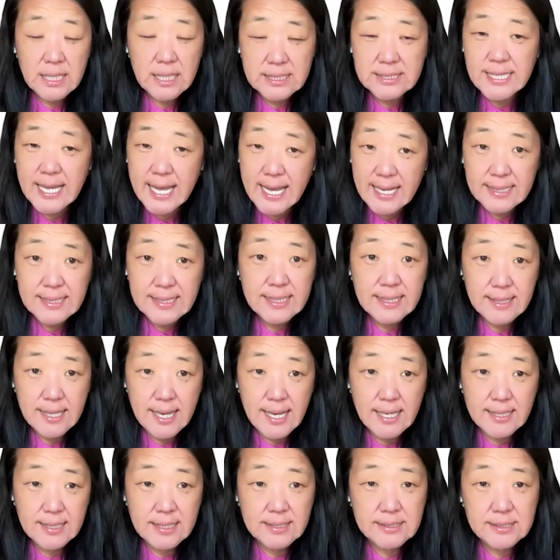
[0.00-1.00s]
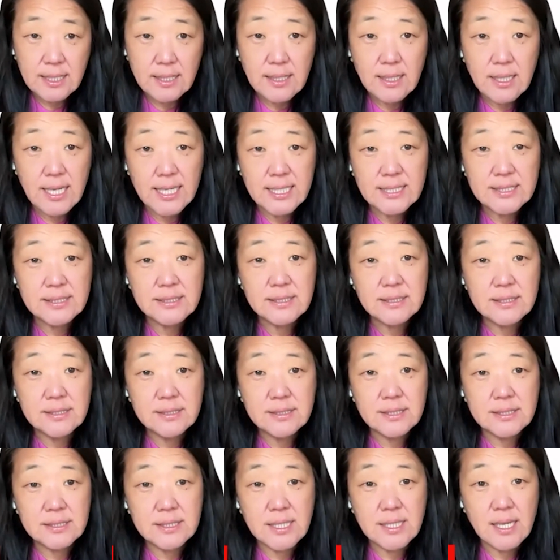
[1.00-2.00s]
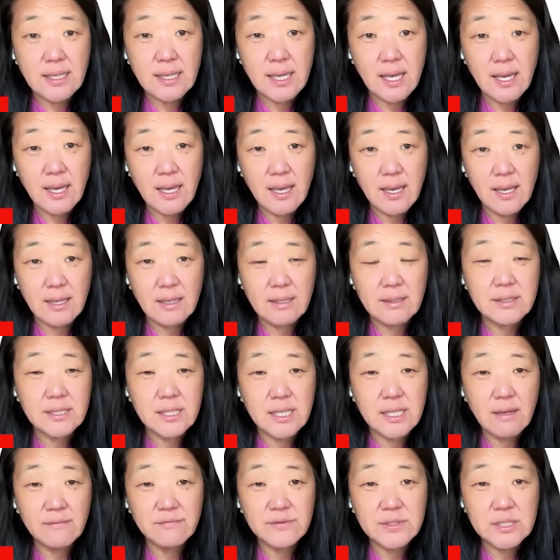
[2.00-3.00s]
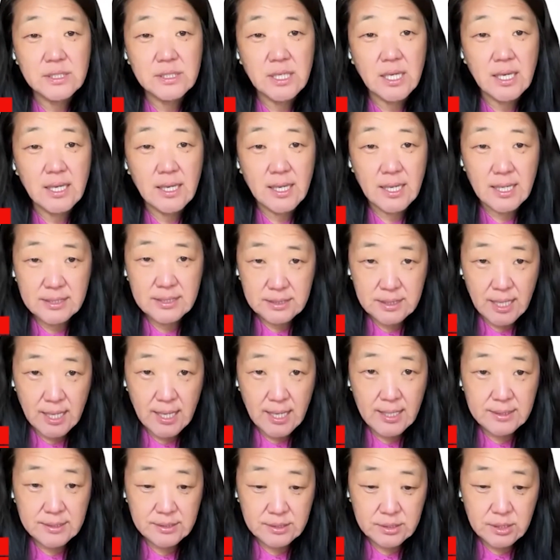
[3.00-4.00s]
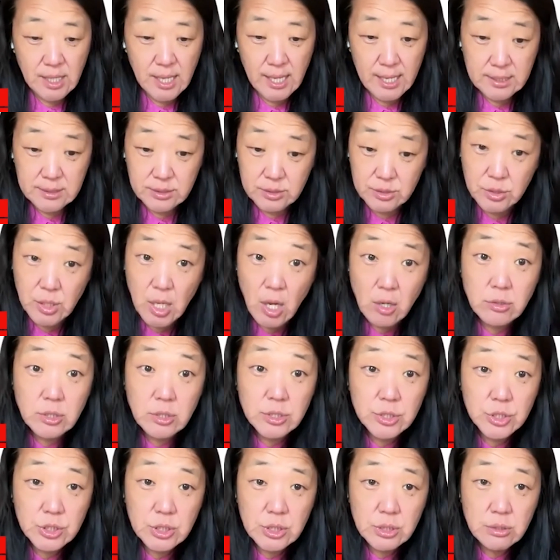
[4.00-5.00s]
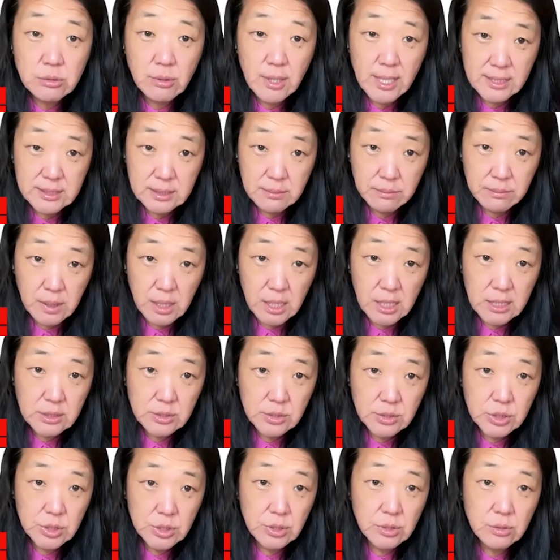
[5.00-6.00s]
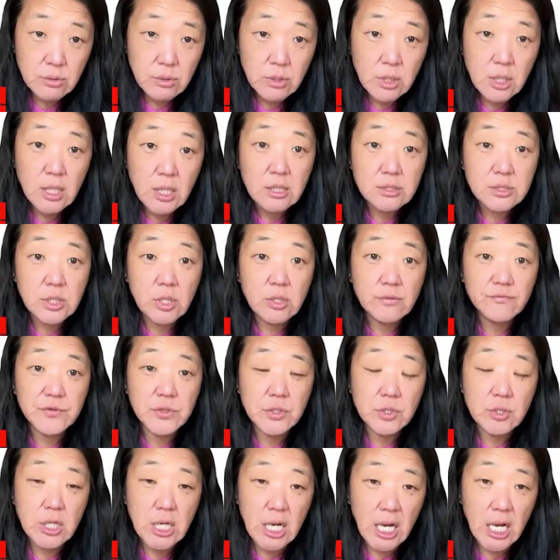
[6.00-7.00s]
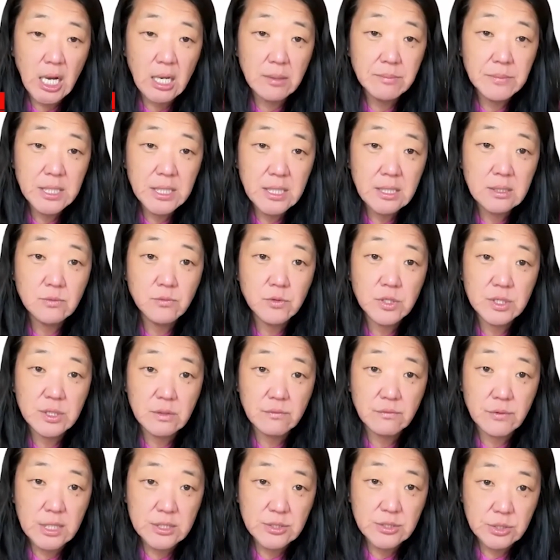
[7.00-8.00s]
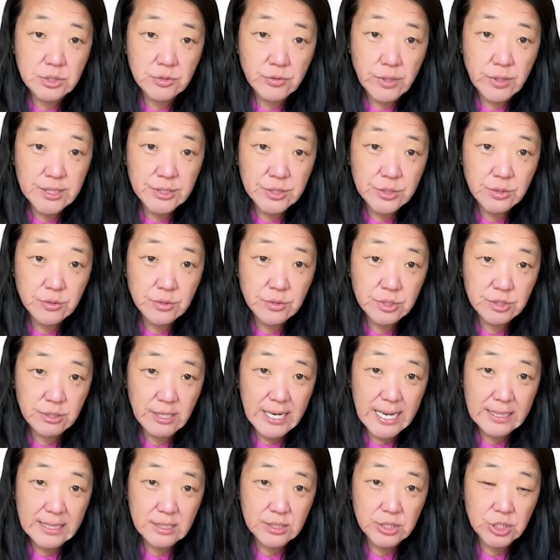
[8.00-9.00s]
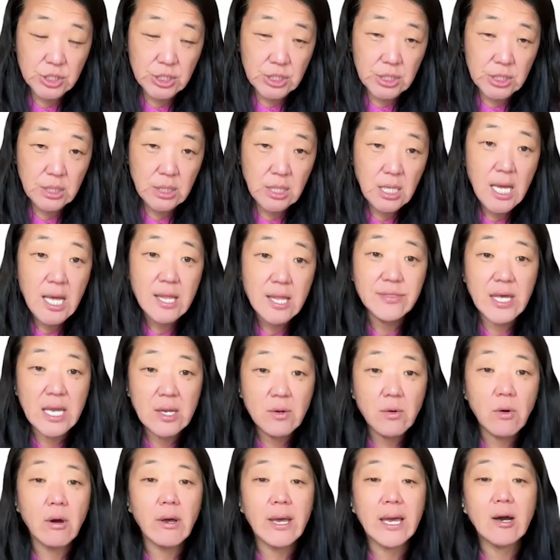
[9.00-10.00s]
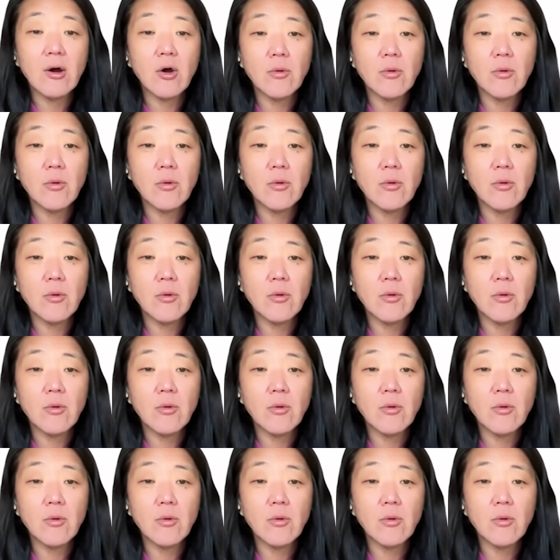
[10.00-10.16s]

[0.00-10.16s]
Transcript: is exactly that. It's a license to say, hey, the FDA has noted you, has marked you. So if you come in with a registrational strategy, they will